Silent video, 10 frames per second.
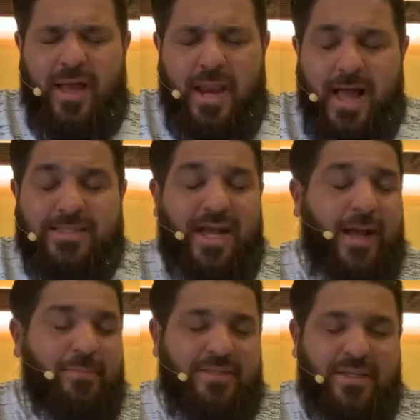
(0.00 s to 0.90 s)
and at
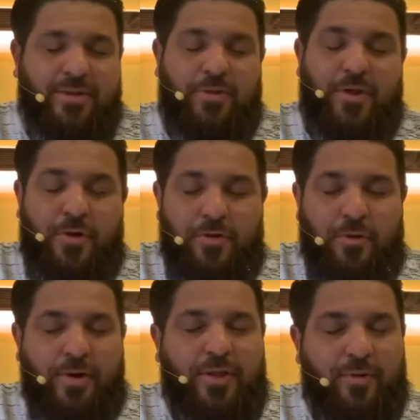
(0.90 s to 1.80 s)
times with your
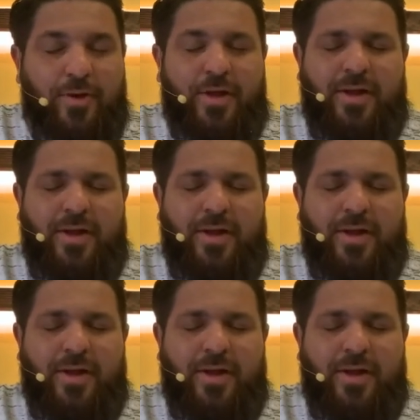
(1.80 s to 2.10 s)
authority, Lord,